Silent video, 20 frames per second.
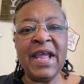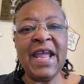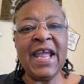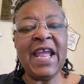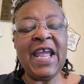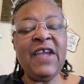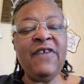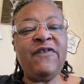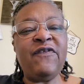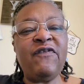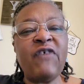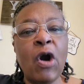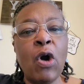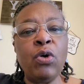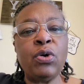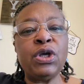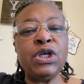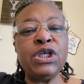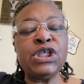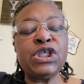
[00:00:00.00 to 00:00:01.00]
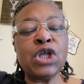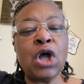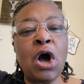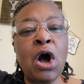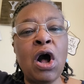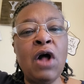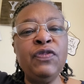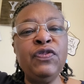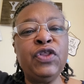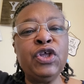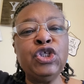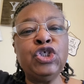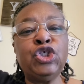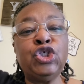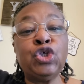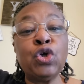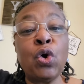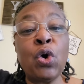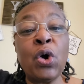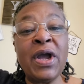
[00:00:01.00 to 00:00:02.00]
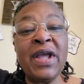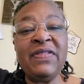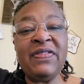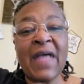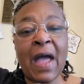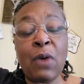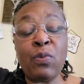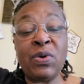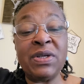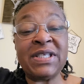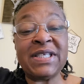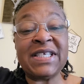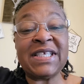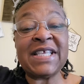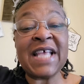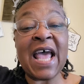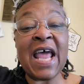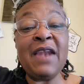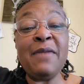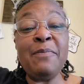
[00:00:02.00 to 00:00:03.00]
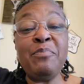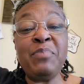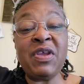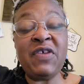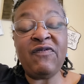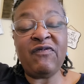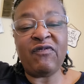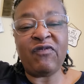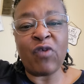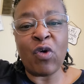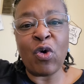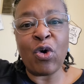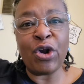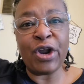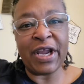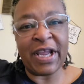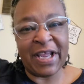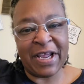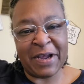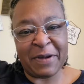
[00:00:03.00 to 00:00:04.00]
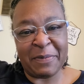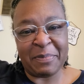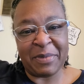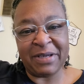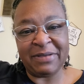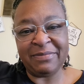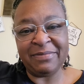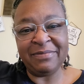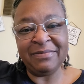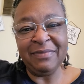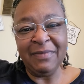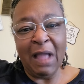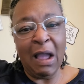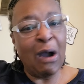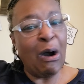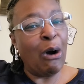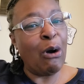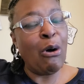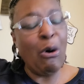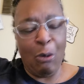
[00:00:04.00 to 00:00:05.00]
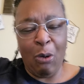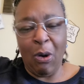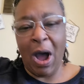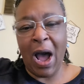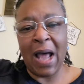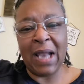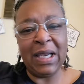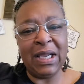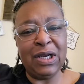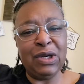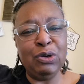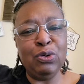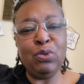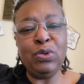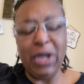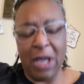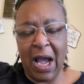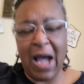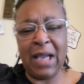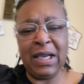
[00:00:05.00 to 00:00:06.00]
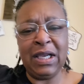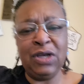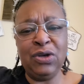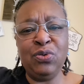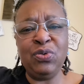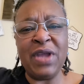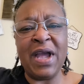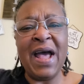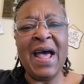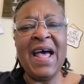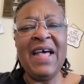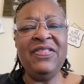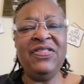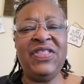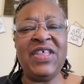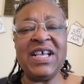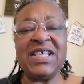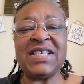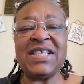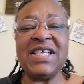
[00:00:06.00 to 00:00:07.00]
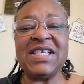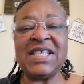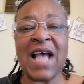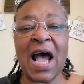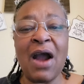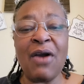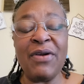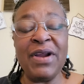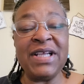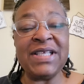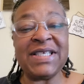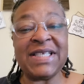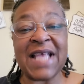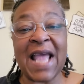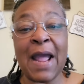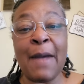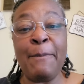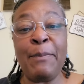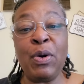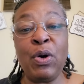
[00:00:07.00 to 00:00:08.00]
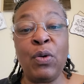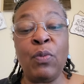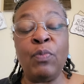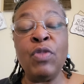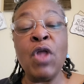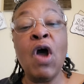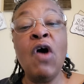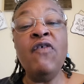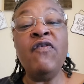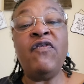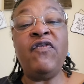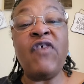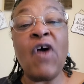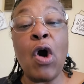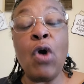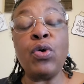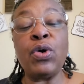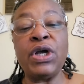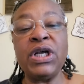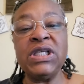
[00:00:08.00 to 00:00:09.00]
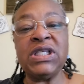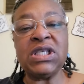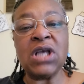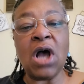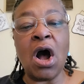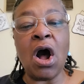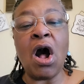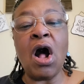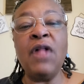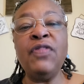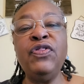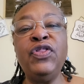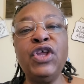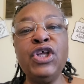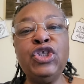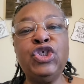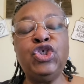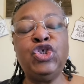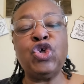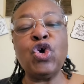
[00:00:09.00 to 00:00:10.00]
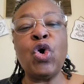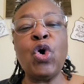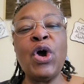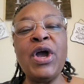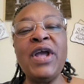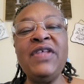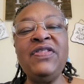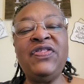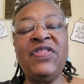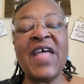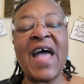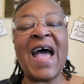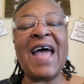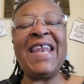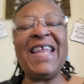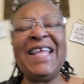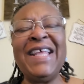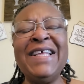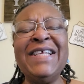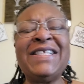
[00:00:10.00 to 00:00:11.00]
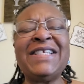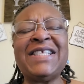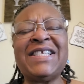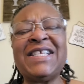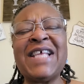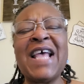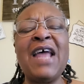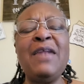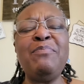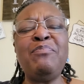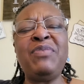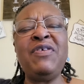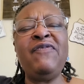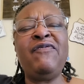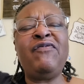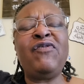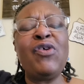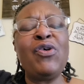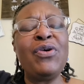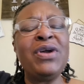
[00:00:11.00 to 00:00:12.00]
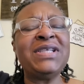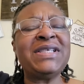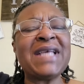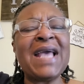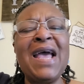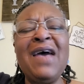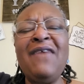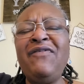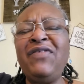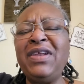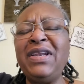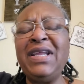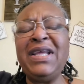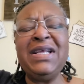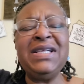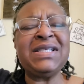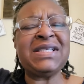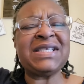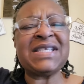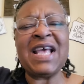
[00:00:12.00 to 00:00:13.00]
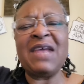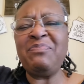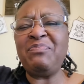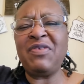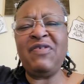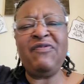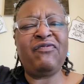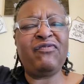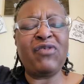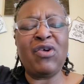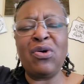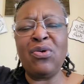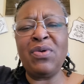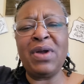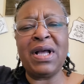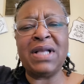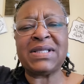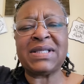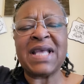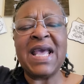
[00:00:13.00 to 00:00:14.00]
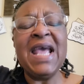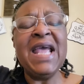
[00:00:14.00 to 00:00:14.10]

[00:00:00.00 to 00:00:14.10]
He focused on the joy that was set before him. Oh, hallelujah, hallelujah. This is our example. Focus on the joy that is set before us. Heaven is set before us.